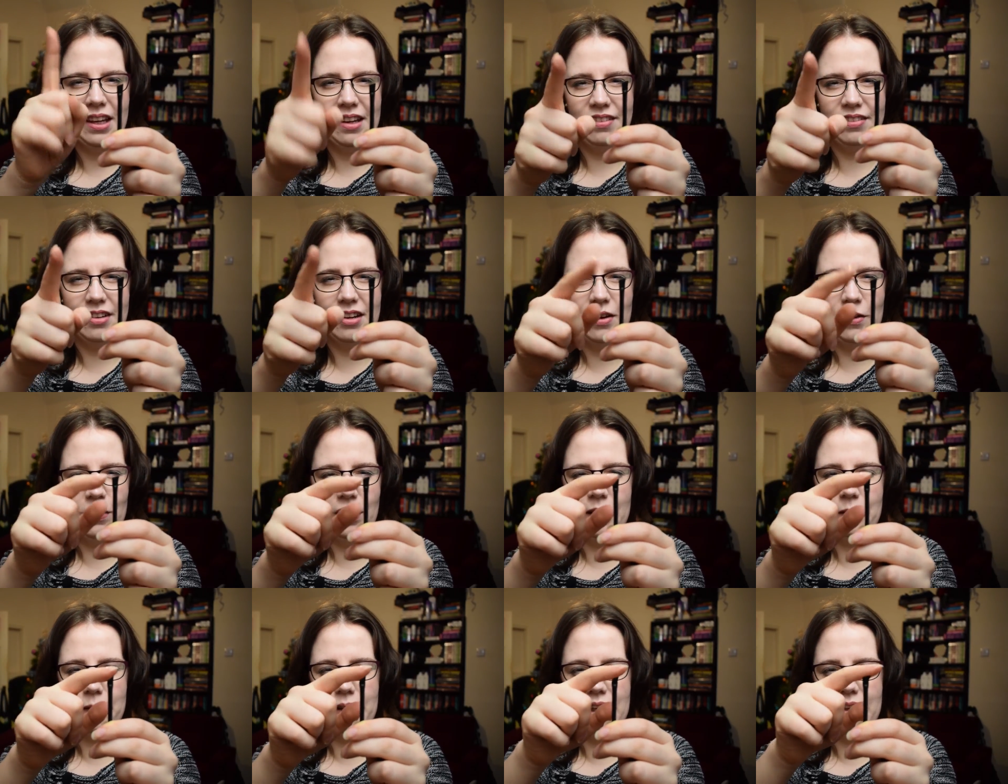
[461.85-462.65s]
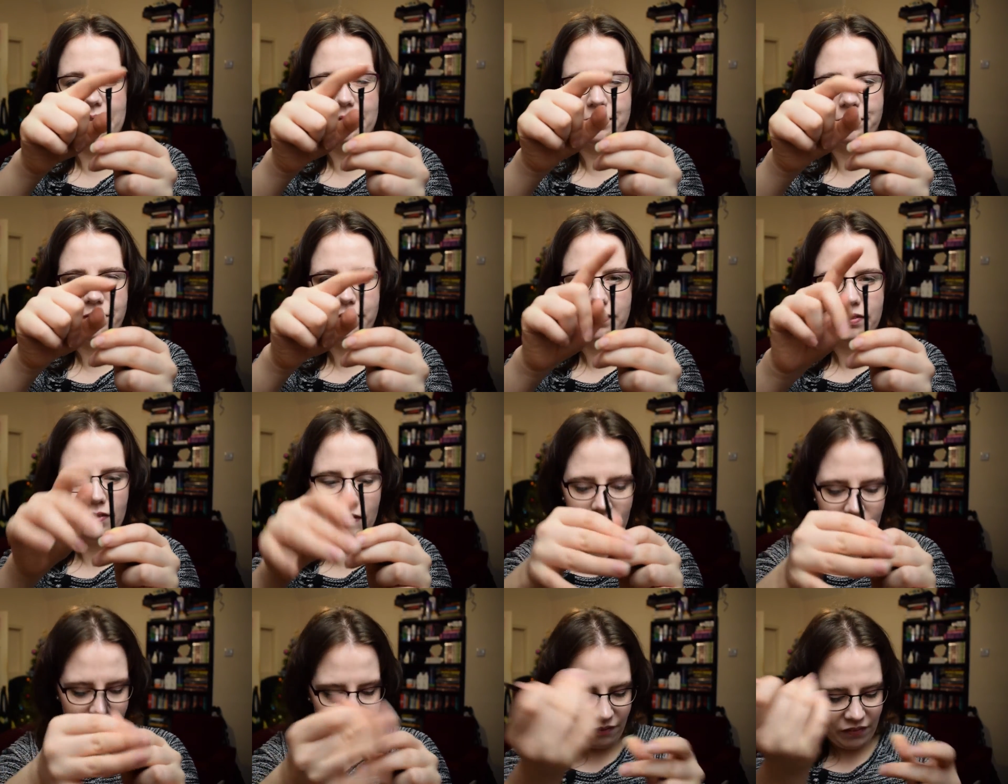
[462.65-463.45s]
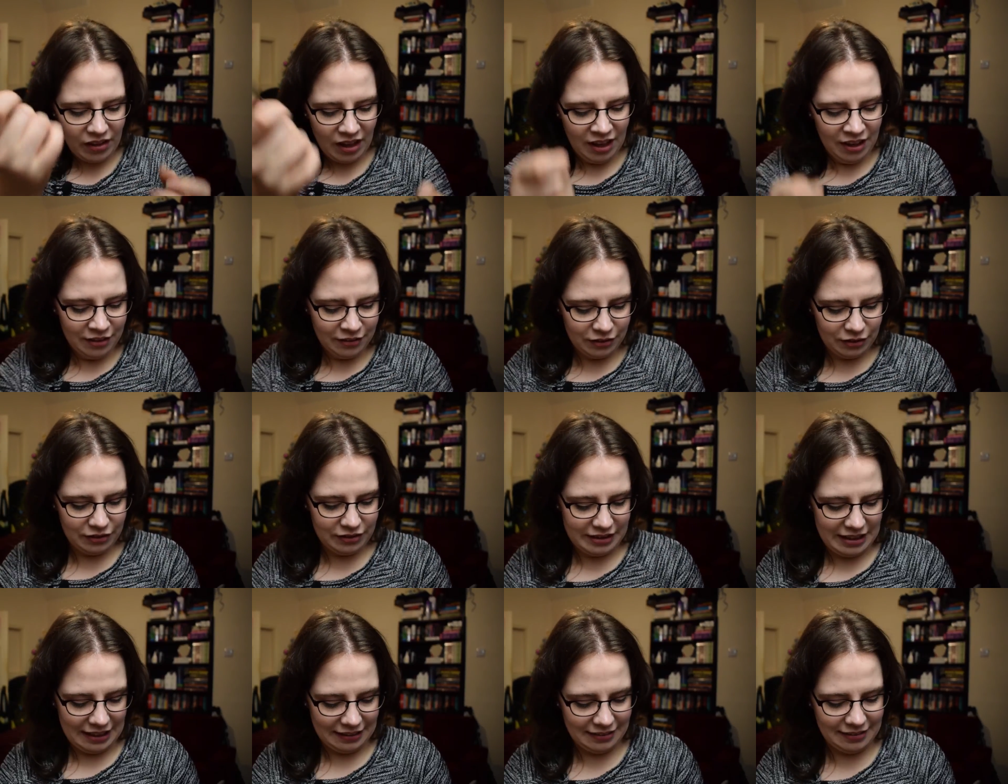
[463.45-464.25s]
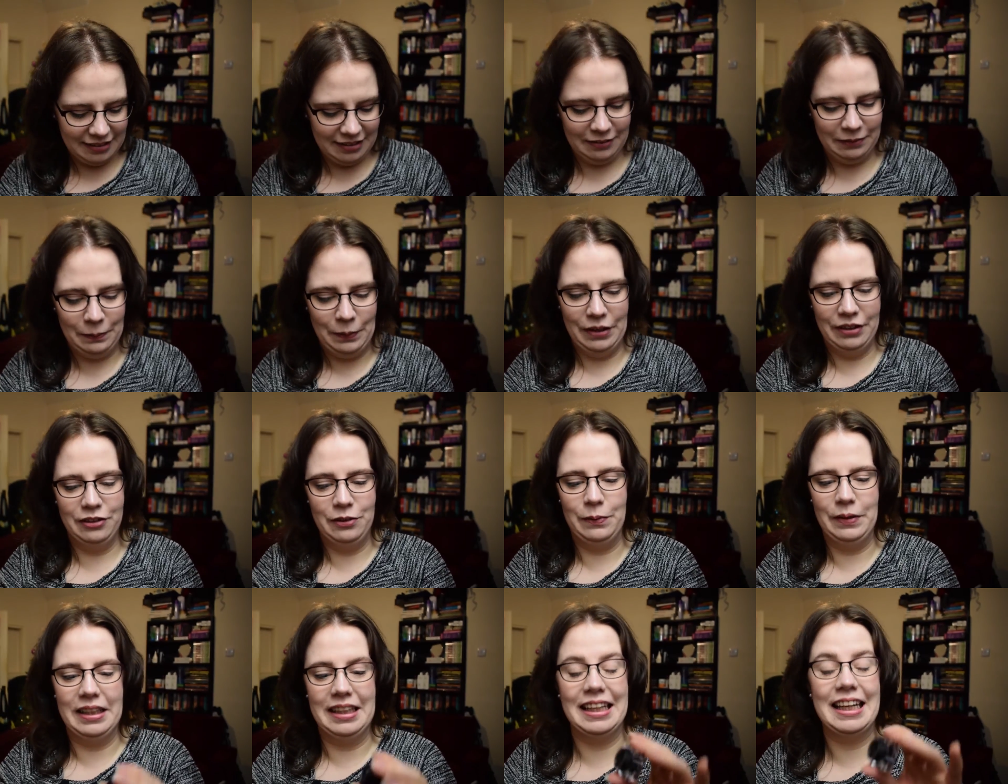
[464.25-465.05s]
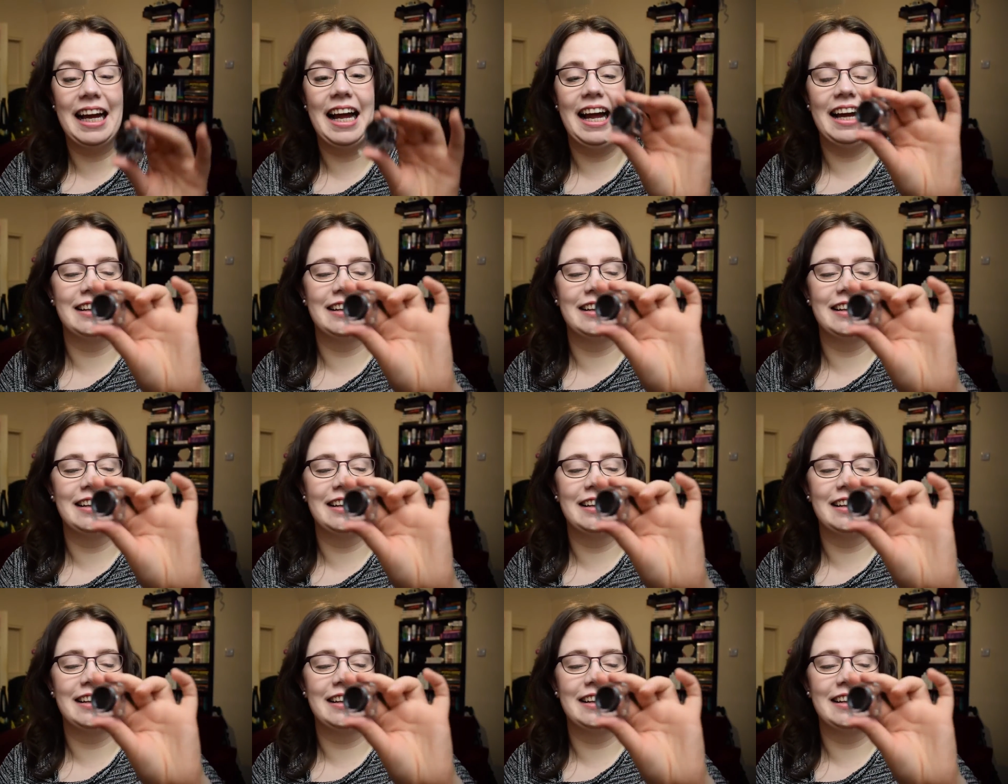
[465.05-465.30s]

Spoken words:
if you know what I mean. So it's a nice enough brush, but the thing I